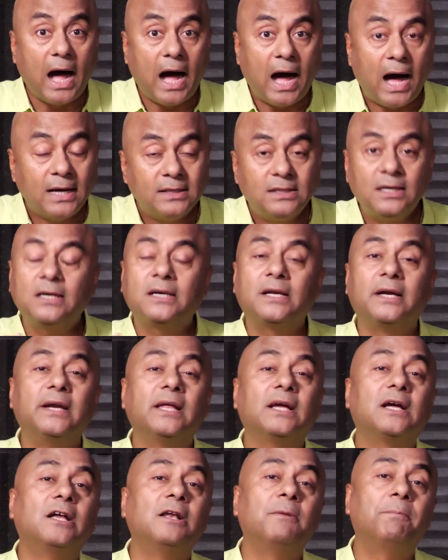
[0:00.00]
other
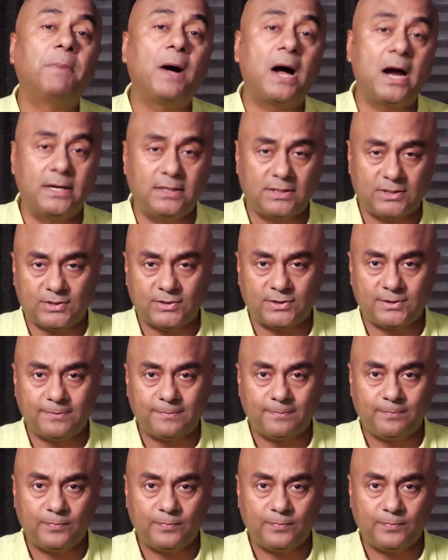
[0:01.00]
critical parts,